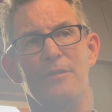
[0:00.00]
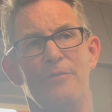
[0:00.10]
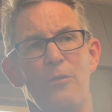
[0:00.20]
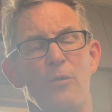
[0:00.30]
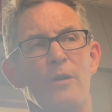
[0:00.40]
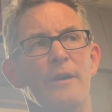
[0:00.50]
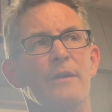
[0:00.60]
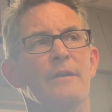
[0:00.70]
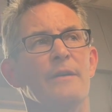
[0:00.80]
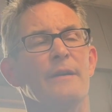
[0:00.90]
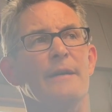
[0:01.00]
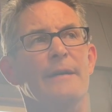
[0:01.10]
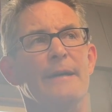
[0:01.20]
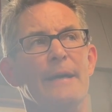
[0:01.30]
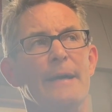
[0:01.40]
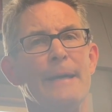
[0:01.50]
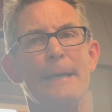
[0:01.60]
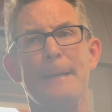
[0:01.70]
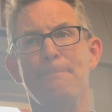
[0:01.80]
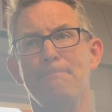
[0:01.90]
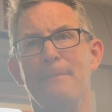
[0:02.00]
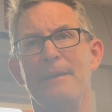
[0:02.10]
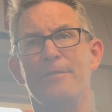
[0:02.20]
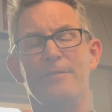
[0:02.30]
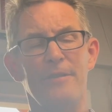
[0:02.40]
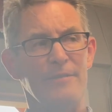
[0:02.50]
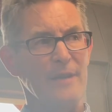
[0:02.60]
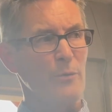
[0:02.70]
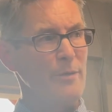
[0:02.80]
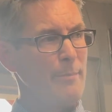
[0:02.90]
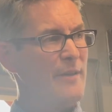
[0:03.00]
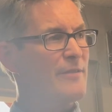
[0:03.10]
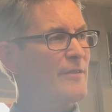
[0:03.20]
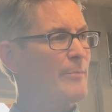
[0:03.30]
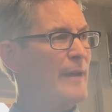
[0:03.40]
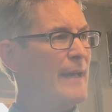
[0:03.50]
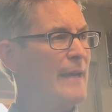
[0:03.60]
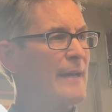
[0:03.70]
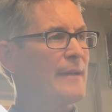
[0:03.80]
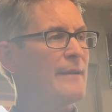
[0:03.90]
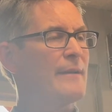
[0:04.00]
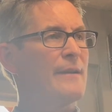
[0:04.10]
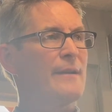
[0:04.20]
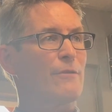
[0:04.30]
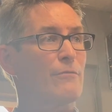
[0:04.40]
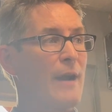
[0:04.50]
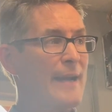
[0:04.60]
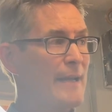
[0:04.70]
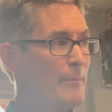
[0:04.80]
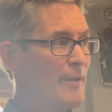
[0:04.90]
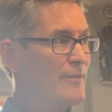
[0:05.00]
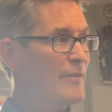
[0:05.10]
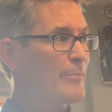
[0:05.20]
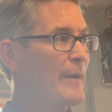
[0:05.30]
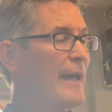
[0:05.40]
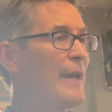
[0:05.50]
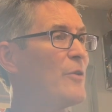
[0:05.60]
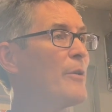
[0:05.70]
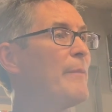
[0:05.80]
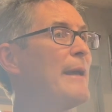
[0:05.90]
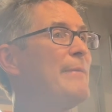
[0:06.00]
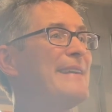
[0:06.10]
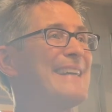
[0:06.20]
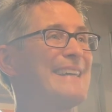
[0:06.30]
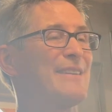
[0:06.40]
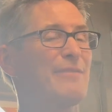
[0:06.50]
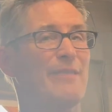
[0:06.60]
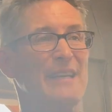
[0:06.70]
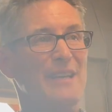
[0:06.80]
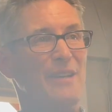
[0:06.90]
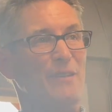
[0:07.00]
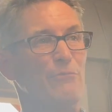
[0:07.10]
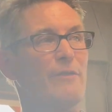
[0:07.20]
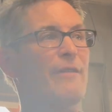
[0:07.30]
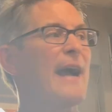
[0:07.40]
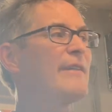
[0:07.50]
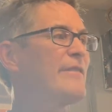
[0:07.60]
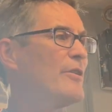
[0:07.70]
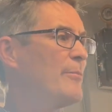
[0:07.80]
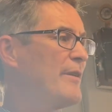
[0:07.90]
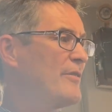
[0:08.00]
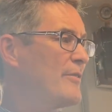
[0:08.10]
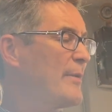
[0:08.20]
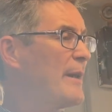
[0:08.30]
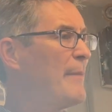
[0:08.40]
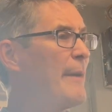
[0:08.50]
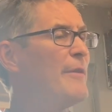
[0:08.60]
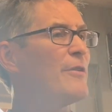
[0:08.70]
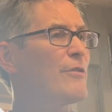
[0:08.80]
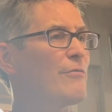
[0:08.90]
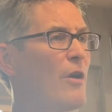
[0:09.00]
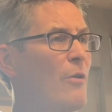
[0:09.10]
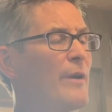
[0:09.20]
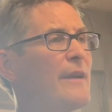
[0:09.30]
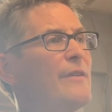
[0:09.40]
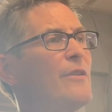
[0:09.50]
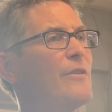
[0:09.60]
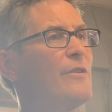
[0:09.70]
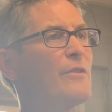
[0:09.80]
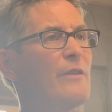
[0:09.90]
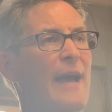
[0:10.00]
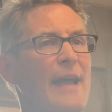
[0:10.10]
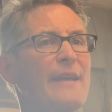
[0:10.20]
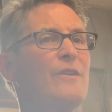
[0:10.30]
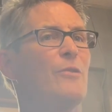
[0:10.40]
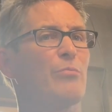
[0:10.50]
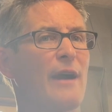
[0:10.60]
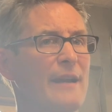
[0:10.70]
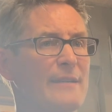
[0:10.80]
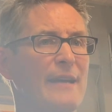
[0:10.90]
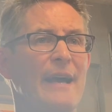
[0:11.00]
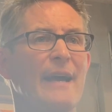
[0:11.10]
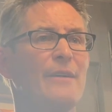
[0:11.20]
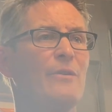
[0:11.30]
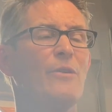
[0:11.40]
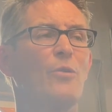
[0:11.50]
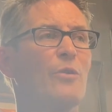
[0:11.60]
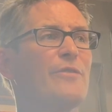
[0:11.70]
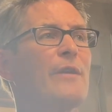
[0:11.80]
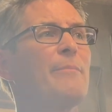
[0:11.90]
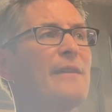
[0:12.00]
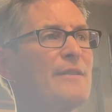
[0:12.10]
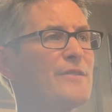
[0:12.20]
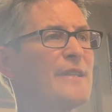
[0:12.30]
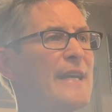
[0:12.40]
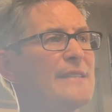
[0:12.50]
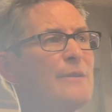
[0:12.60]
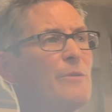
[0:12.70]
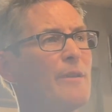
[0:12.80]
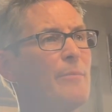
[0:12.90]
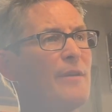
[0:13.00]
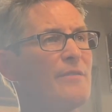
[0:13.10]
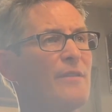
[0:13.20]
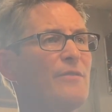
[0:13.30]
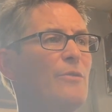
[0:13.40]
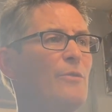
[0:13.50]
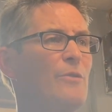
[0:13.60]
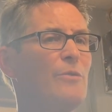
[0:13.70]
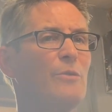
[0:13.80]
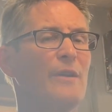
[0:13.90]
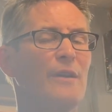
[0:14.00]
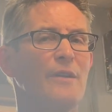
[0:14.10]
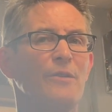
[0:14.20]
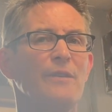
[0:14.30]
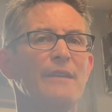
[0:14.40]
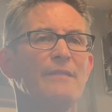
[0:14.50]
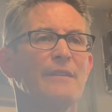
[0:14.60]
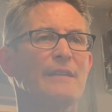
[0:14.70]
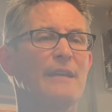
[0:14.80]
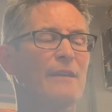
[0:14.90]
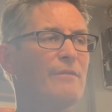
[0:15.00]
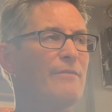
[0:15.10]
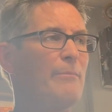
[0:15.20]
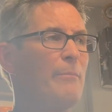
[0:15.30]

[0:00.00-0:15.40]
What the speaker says: for assisting with business planning, writing a business plan, or maybe kind of revising your business plan. Maybe you're growing and you're adding a new product line, or something's changing with the business. You need to kind of